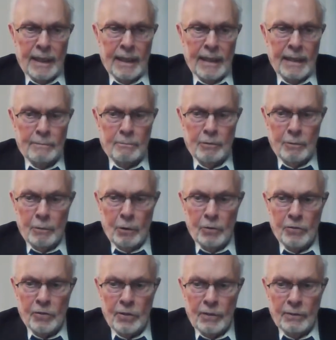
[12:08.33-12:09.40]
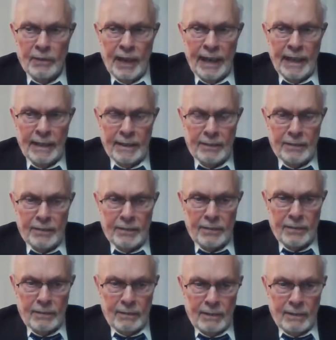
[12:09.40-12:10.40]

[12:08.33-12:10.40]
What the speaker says: and promotion of violence